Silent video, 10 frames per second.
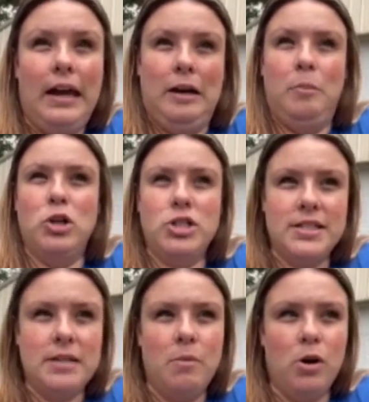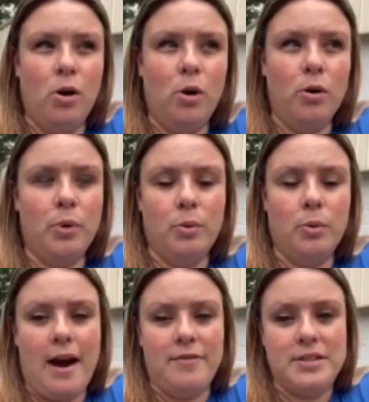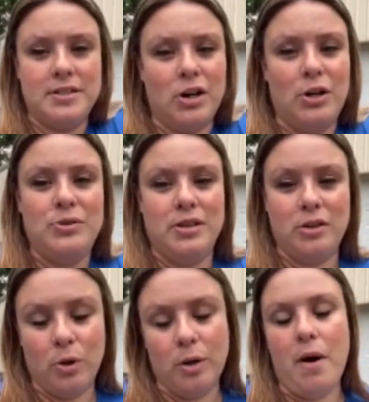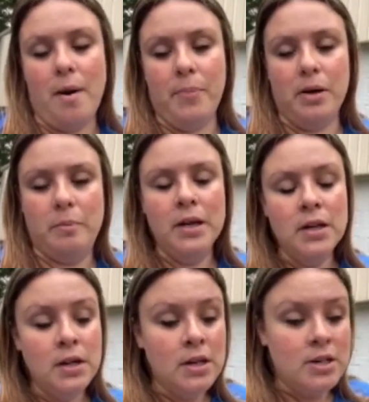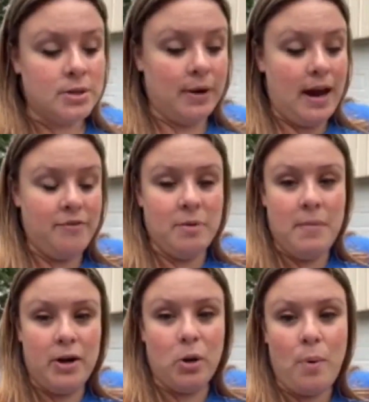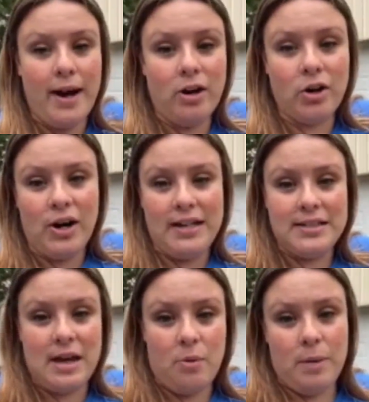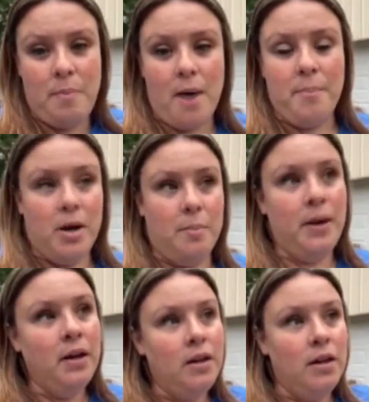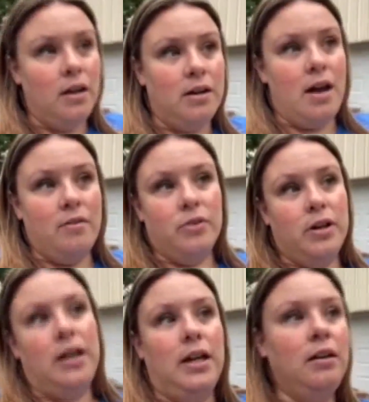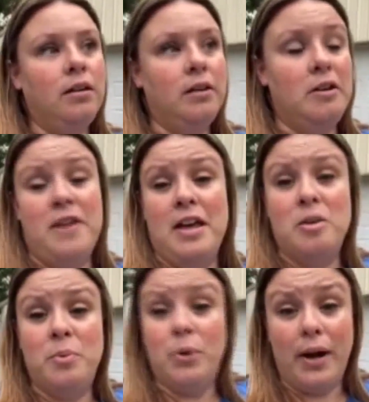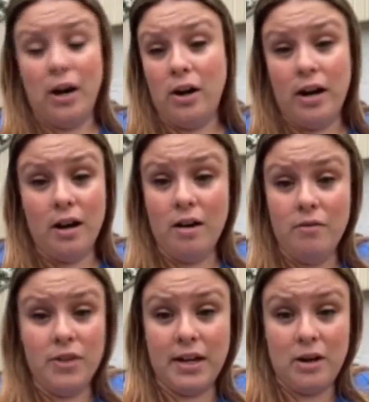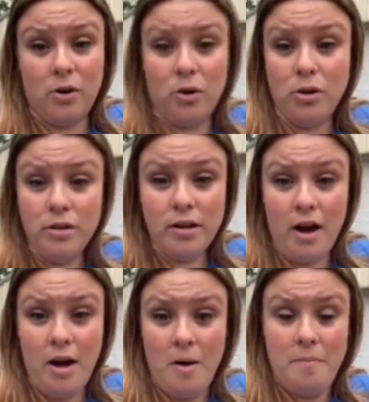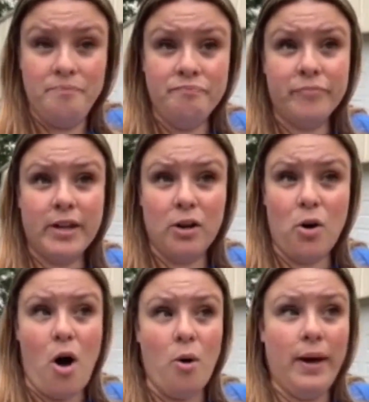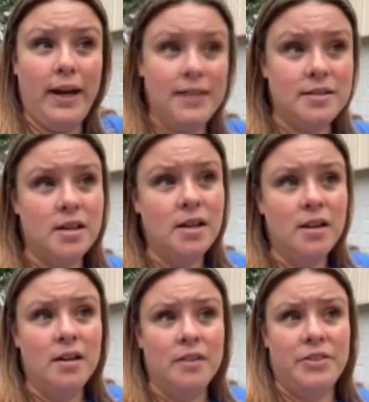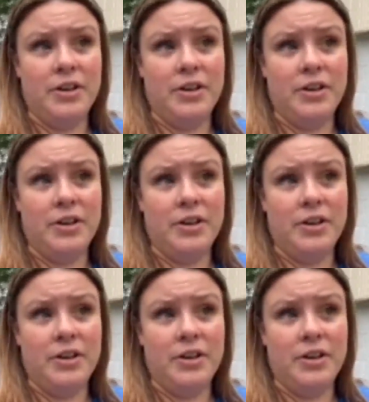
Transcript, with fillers: in emergency mode when we have to start using the word pop up. So we have the metal wire crates that we pop up in every available area of the kennel. April Howard is the director of shelter